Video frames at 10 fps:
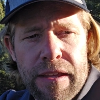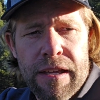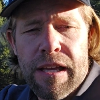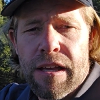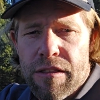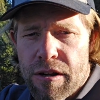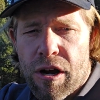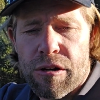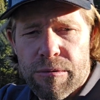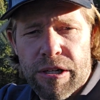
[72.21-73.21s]
did. There
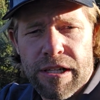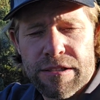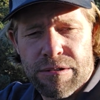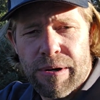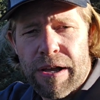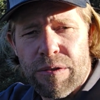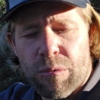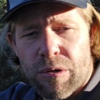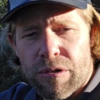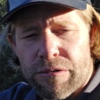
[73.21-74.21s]
are rookies around the
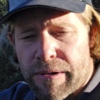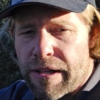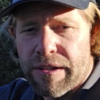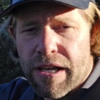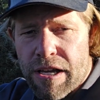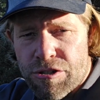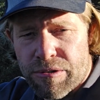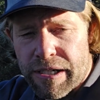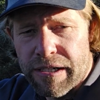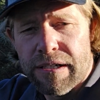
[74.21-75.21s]
world, around the
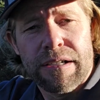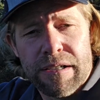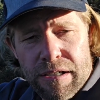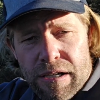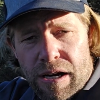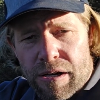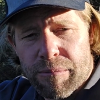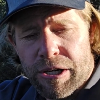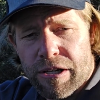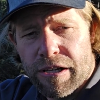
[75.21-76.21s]
country, our
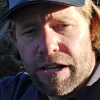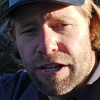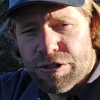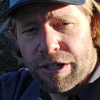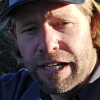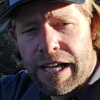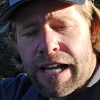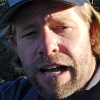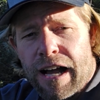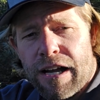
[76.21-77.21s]
America country,
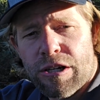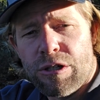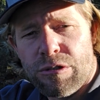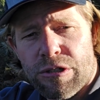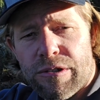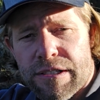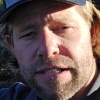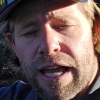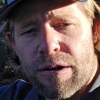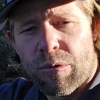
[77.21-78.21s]
who do
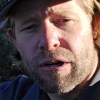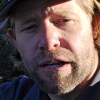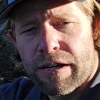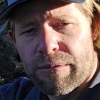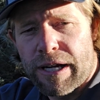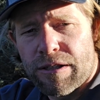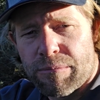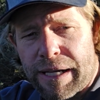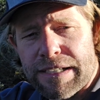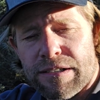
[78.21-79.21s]
this kind of work on a
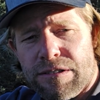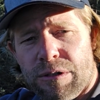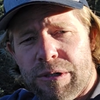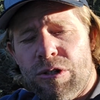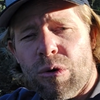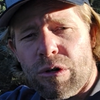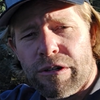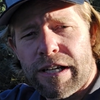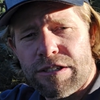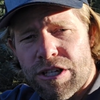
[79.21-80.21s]
regular basis. So when you're
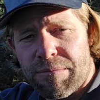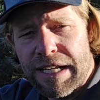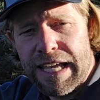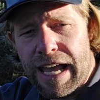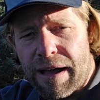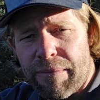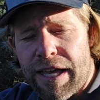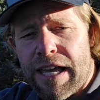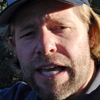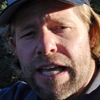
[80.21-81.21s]
ordering a chimney cap,